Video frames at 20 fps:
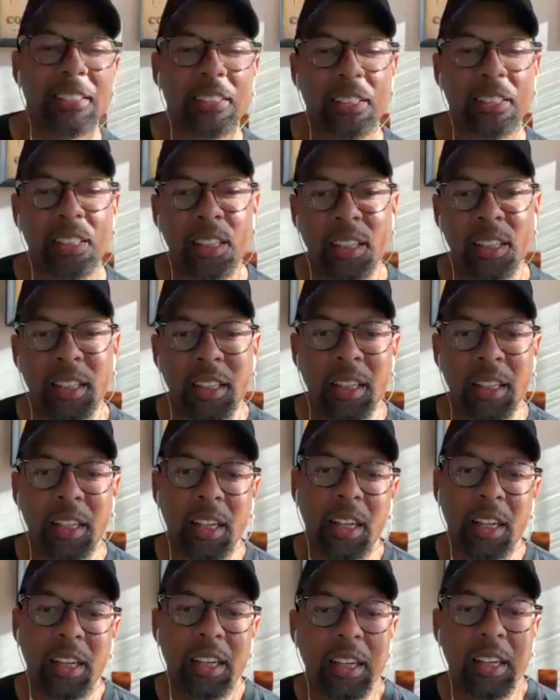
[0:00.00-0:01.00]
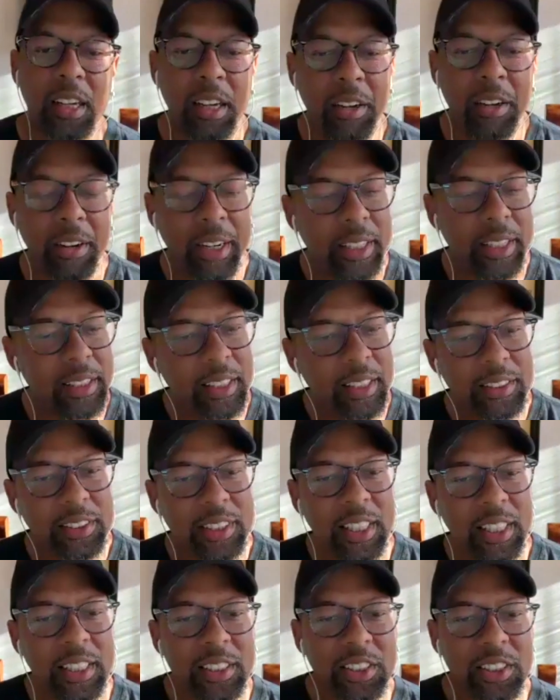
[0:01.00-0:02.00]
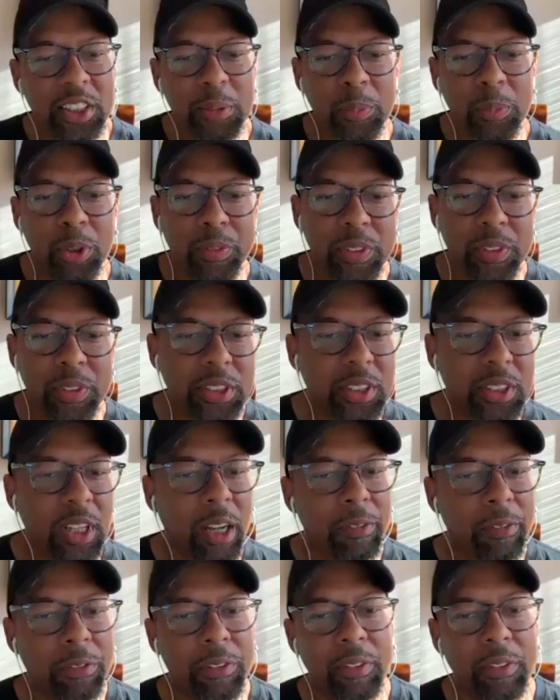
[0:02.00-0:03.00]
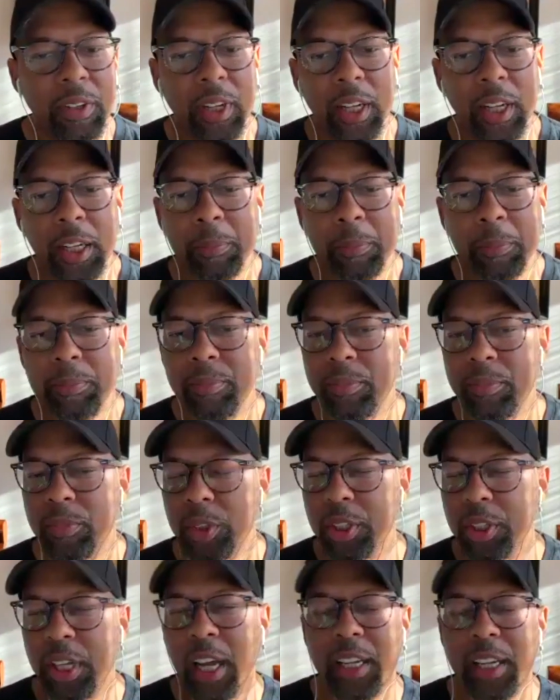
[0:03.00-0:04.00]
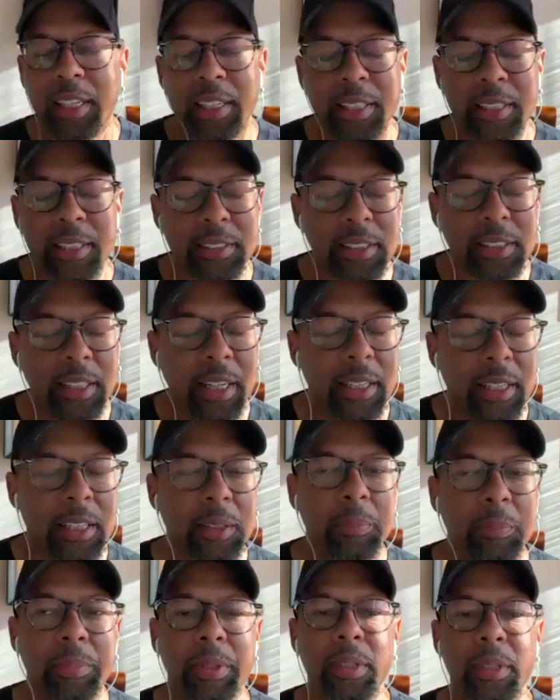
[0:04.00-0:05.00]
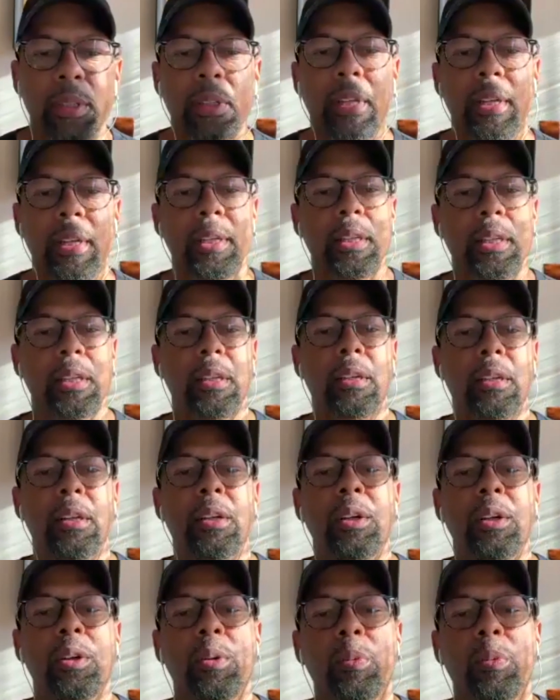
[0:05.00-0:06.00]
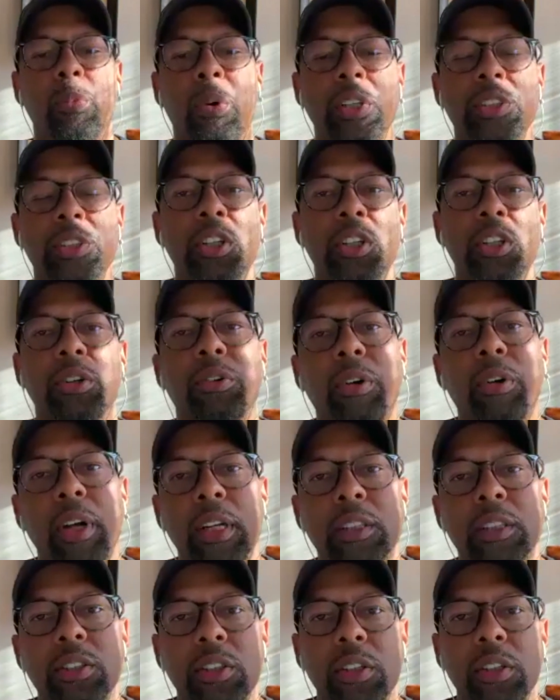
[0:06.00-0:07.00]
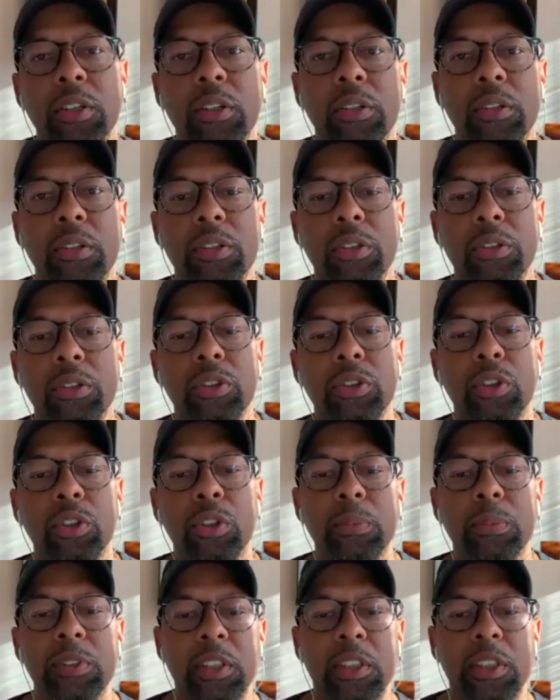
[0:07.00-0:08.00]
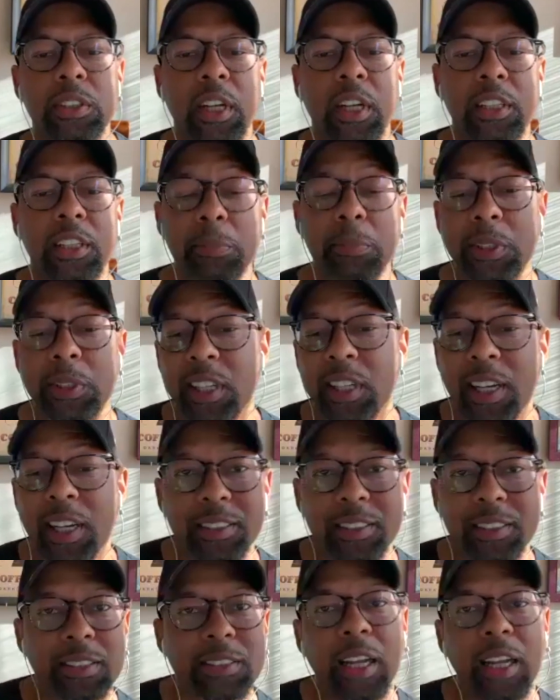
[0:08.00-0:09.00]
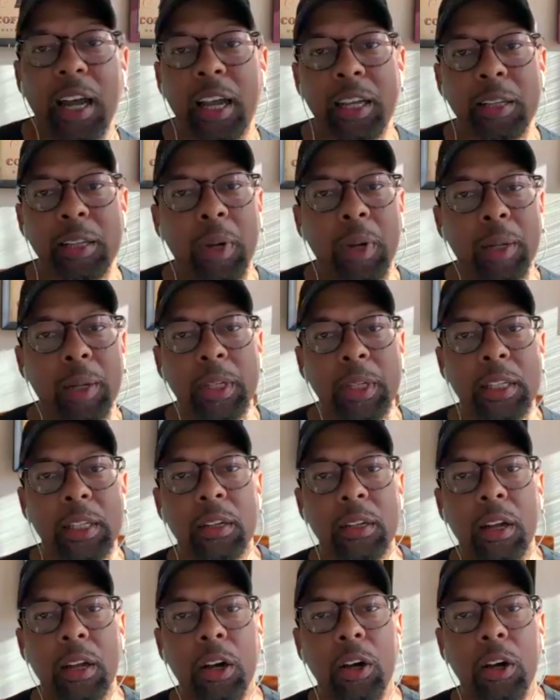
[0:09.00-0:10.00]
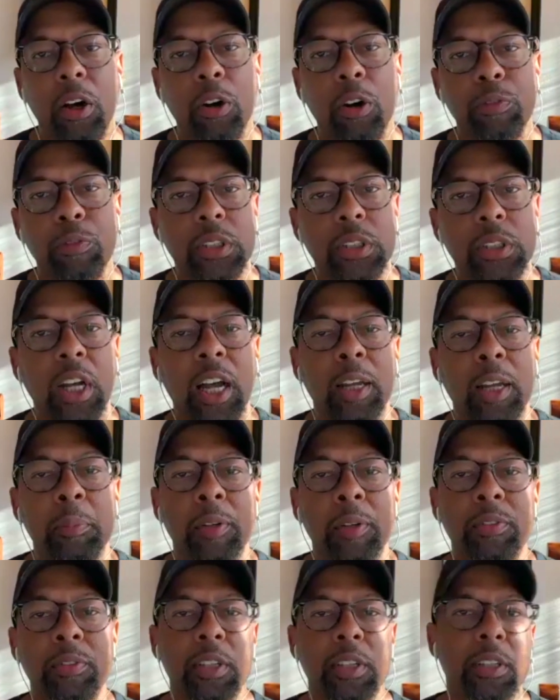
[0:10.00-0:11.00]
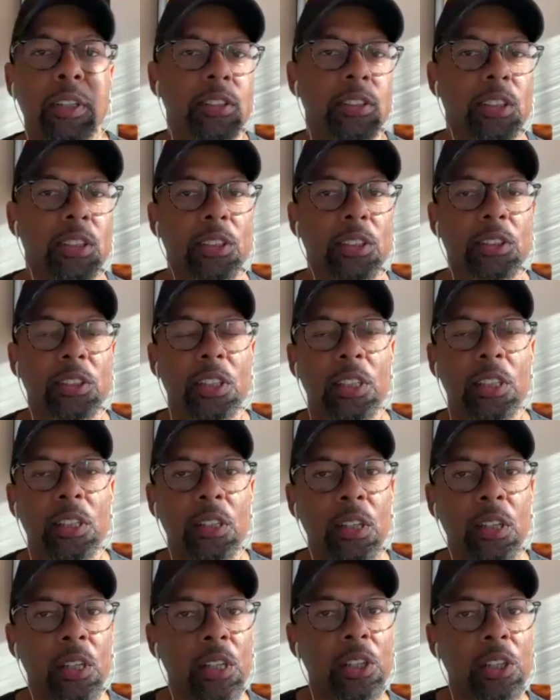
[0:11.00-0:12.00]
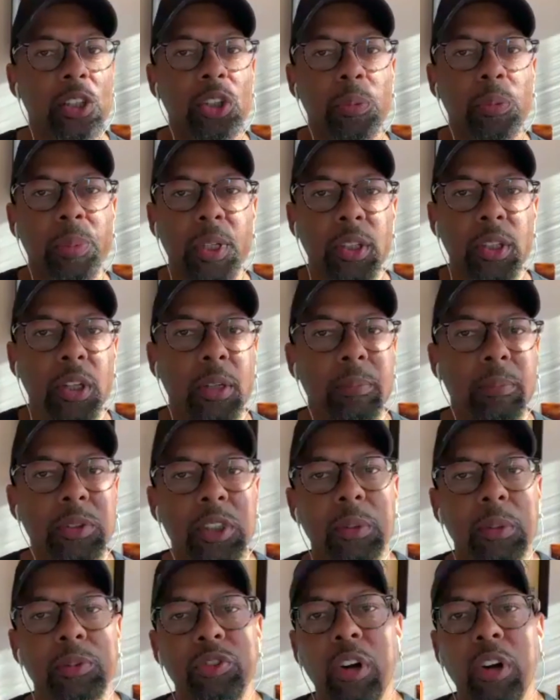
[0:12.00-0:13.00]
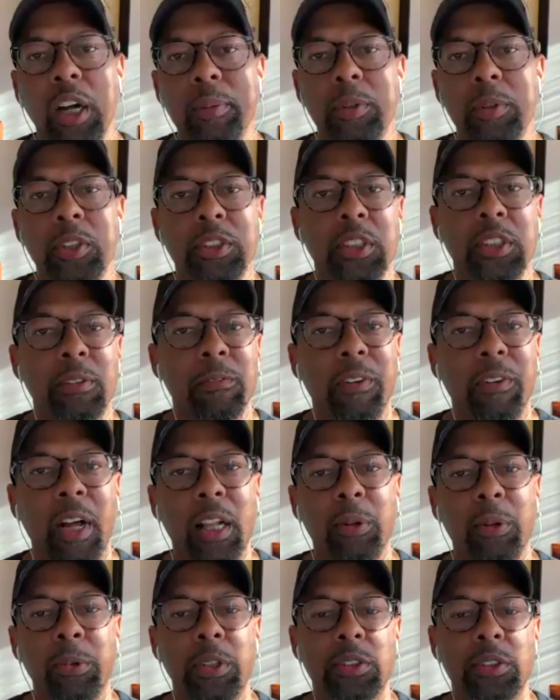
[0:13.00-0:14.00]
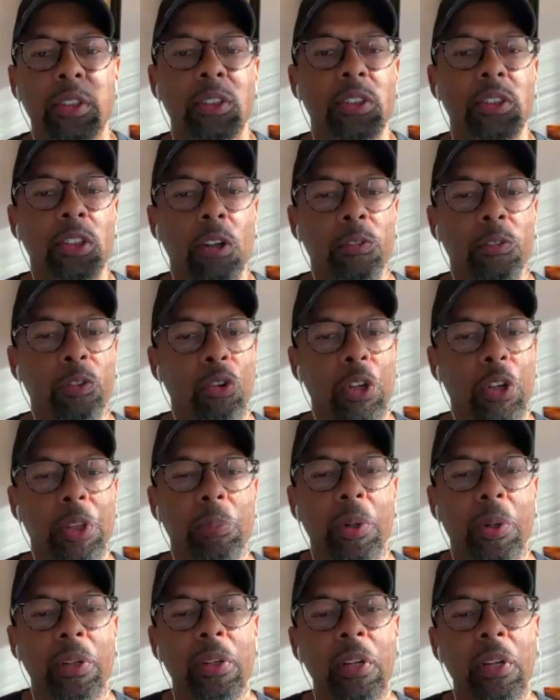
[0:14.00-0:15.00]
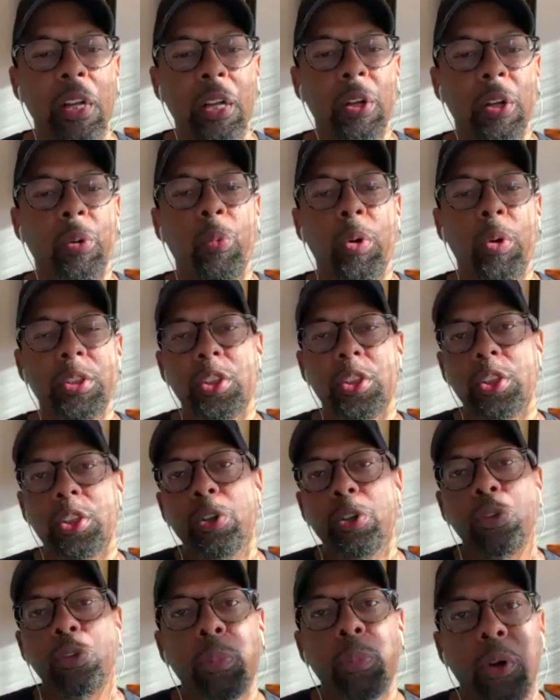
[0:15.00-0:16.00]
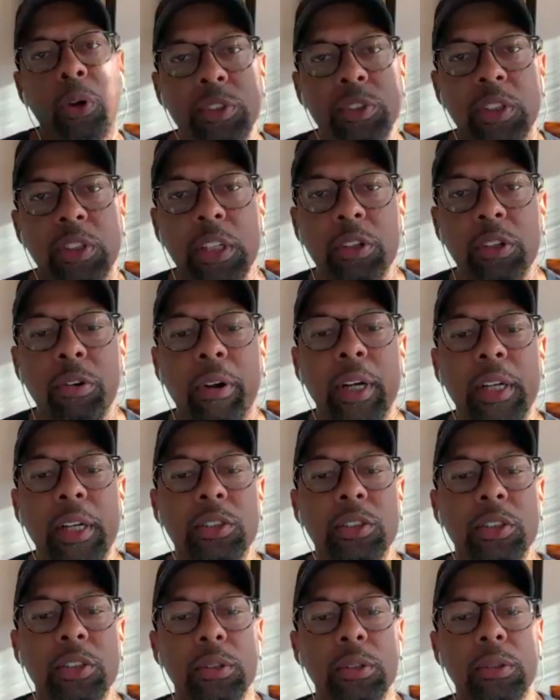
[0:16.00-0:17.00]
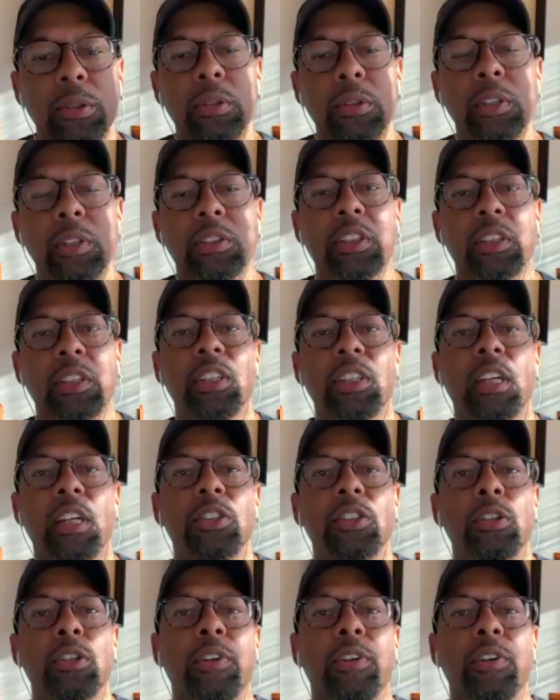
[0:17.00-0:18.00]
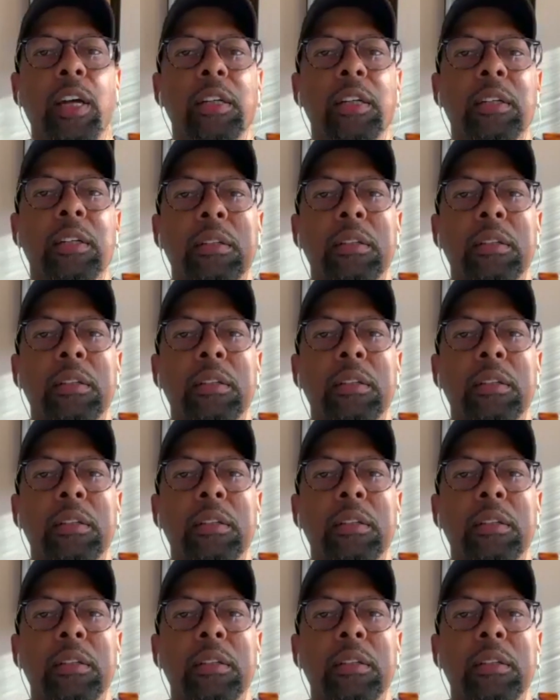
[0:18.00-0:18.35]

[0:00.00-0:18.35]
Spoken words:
Good. You like all it. Right, let's get into the movie stuff. You kind of hinted at it, but like, what do you credit to your YouTube success besides time? I mean, over time, if you're consistent, you build up subscribers and followers and so forth. But what do you personally credit to the success you've had?